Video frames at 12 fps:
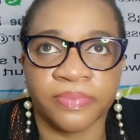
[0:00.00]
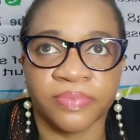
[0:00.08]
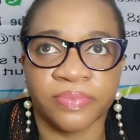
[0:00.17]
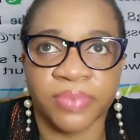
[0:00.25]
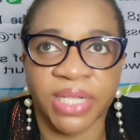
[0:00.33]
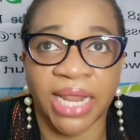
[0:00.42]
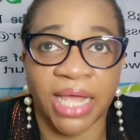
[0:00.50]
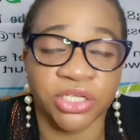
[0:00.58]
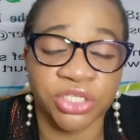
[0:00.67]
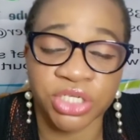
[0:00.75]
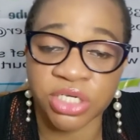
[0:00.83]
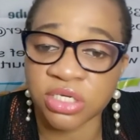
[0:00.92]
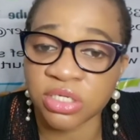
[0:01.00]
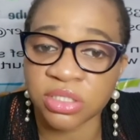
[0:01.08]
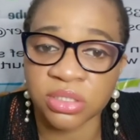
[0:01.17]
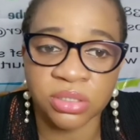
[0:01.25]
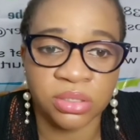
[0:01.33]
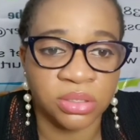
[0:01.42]

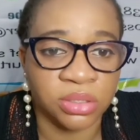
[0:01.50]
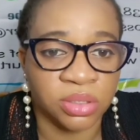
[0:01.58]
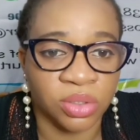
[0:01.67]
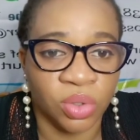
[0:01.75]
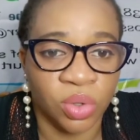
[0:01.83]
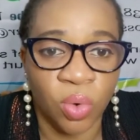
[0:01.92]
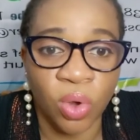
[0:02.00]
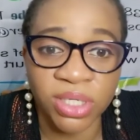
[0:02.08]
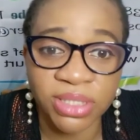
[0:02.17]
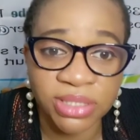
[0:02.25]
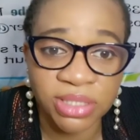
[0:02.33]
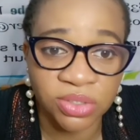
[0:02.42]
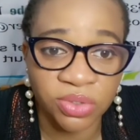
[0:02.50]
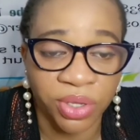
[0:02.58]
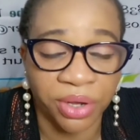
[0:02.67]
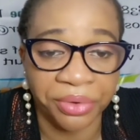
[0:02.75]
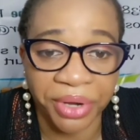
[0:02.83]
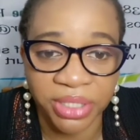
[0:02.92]
clashing qualities or
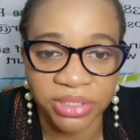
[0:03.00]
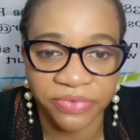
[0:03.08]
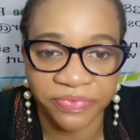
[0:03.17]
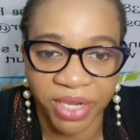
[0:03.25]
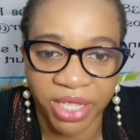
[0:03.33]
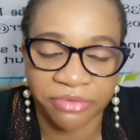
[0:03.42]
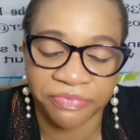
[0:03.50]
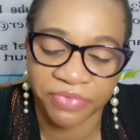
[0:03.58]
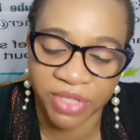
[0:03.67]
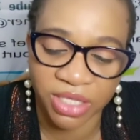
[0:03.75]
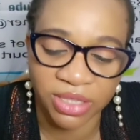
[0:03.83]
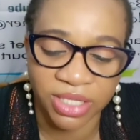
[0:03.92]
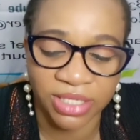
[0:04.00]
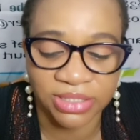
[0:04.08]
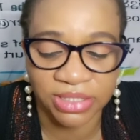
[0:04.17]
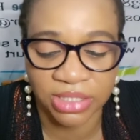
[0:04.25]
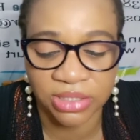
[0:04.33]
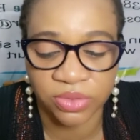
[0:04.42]
areas of life, then they are
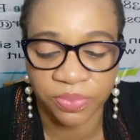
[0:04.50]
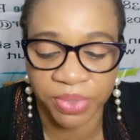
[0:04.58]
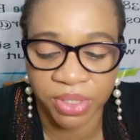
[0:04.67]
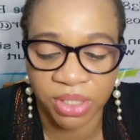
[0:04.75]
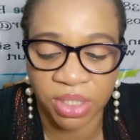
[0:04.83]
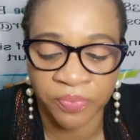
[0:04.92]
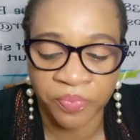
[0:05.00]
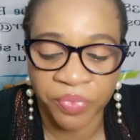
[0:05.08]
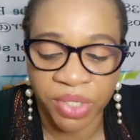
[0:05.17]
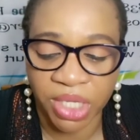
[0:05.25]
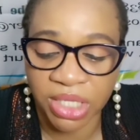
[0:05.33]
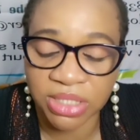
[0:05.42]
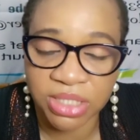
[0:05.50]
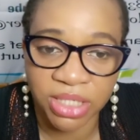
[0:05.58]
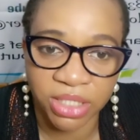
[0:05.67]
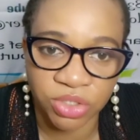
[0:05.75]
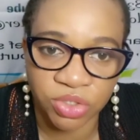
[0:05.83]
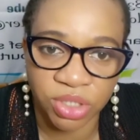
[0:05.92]
said to be
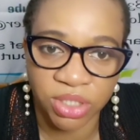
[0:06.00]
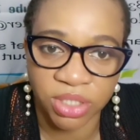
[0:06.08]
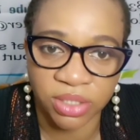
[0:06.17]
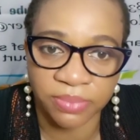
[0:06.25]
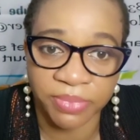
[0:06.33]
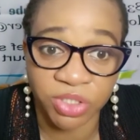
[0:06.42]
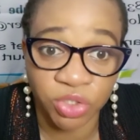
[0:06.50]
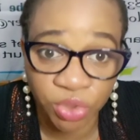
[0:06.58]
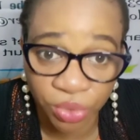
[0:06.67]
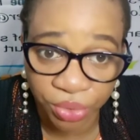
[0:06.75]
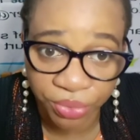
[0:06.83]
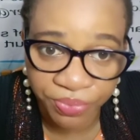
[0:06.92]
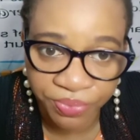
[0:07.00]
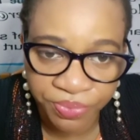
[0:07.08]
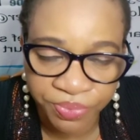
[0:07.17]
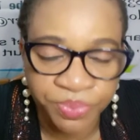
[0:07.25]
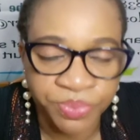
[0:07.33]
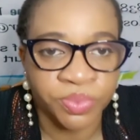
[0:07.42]
intellectually mature.
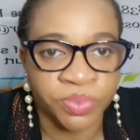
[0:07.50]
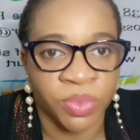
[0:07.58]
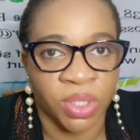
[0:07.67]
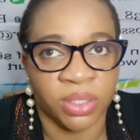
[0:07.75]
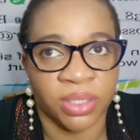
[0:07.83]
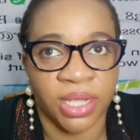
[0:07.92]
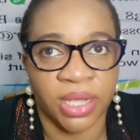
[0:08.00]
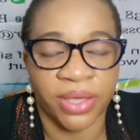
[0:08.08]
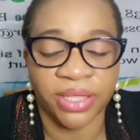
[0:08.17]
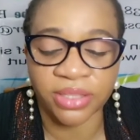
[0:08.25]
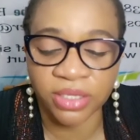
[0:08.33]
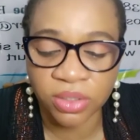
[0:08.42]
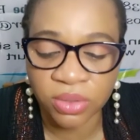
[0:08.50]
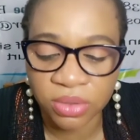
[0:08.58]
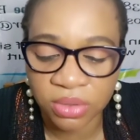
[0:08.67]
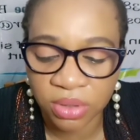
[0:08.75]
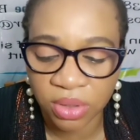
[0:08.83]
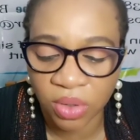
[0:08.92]
Now,
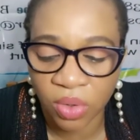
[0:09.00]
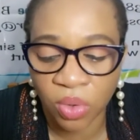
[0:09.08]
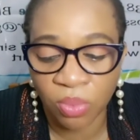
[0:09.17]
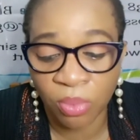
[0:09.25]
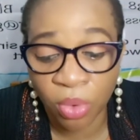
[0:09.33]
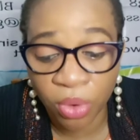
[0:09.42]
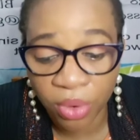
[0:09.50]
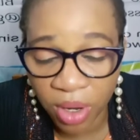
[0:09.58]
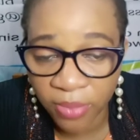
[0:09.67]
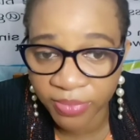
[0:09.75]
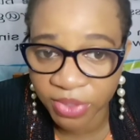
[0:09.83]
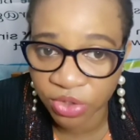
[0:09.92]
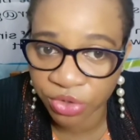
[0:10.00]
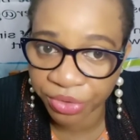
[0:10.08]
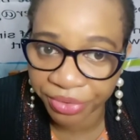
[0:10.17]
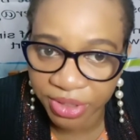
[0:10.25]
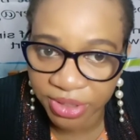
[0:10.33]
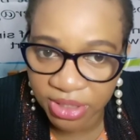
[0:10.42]
ethical or moral
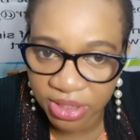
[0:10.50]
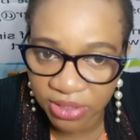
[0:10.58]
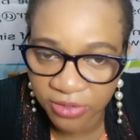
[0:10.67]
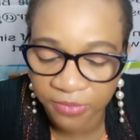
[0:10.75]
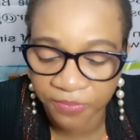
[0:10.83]
maturity